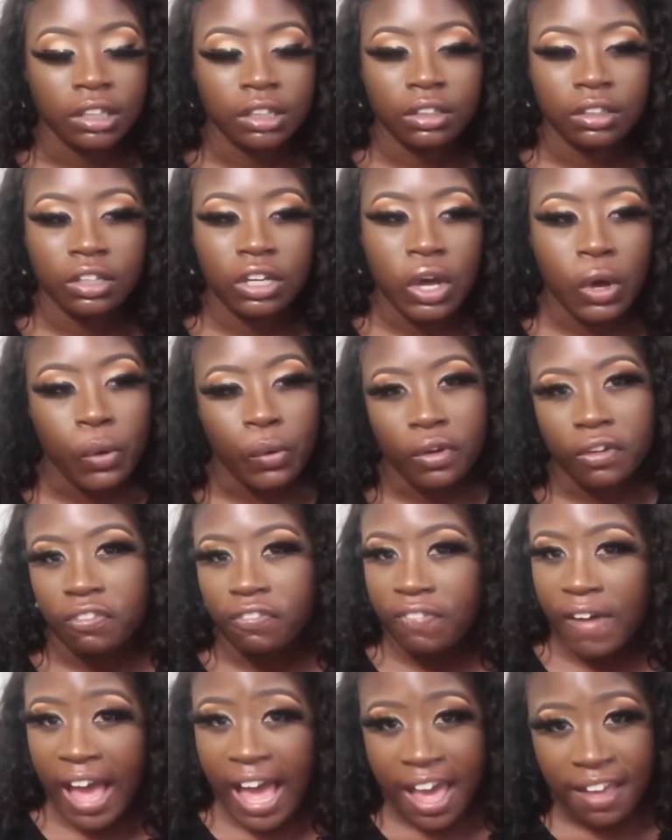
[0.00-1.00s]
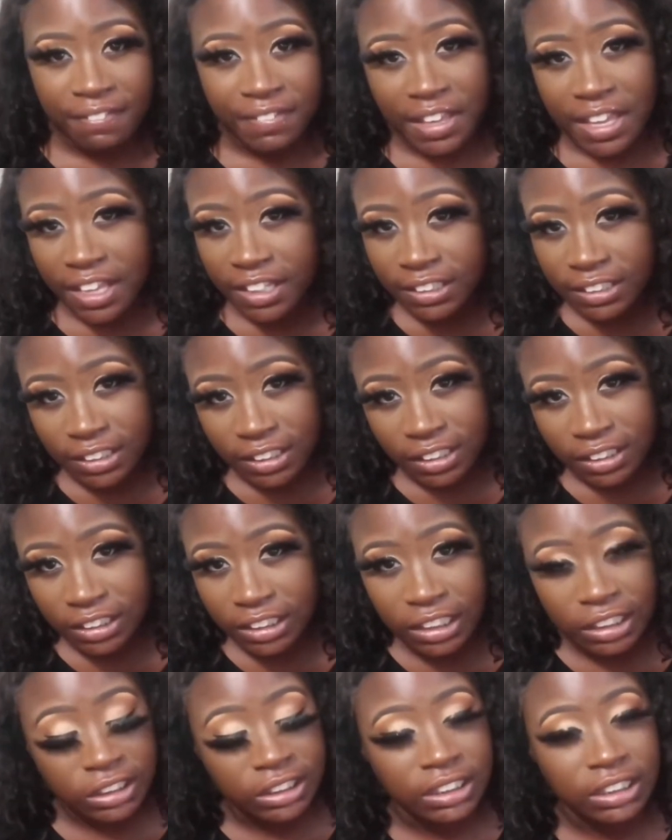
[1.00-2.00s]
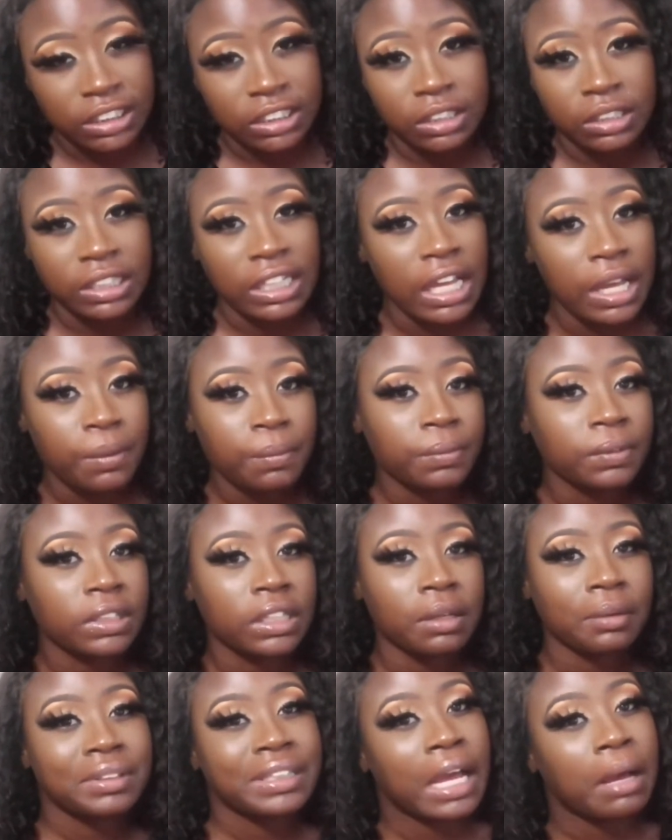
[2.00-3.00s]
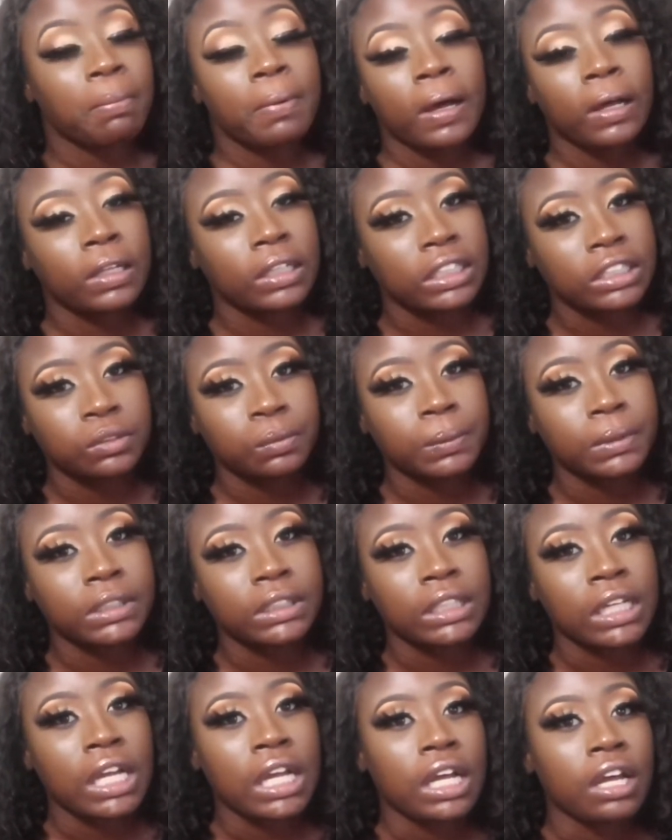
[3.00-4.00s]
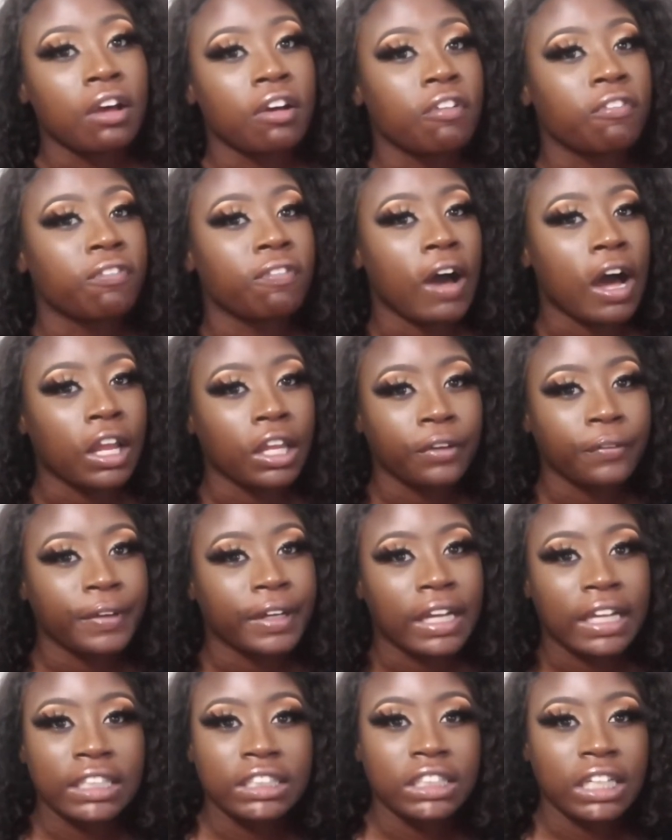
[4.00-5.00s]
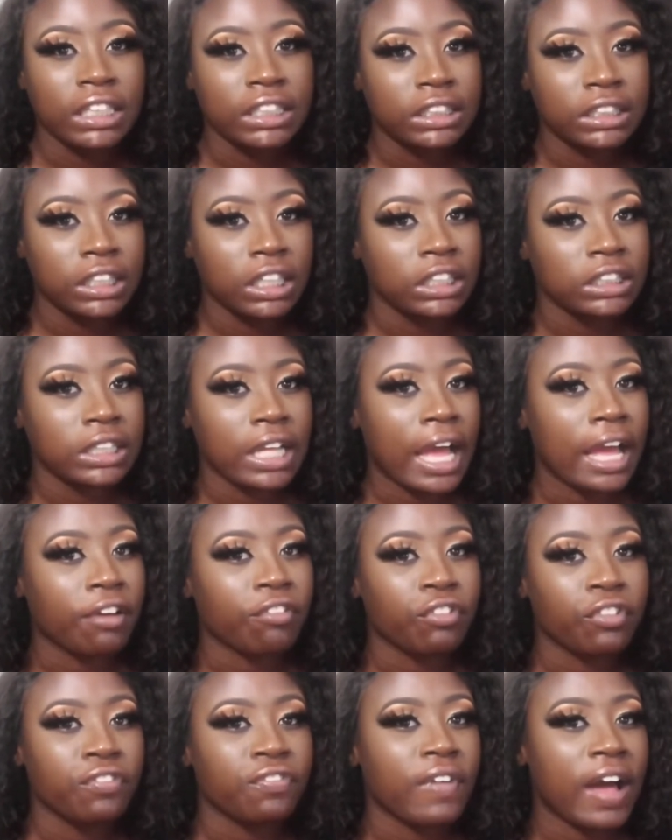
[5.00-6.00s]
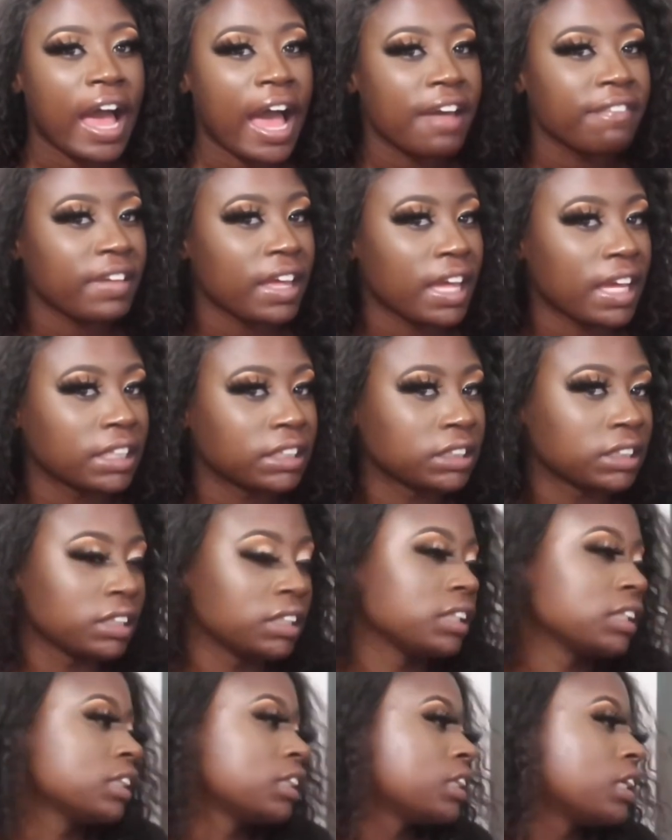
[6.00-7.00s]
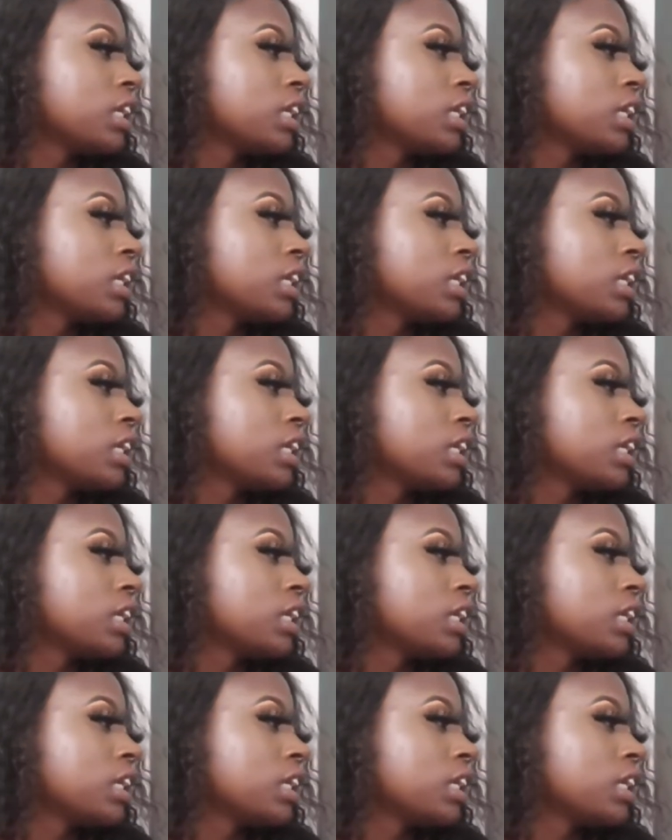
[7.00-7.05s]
going 5 exits, because that police was following and chasing us like for 5 exits.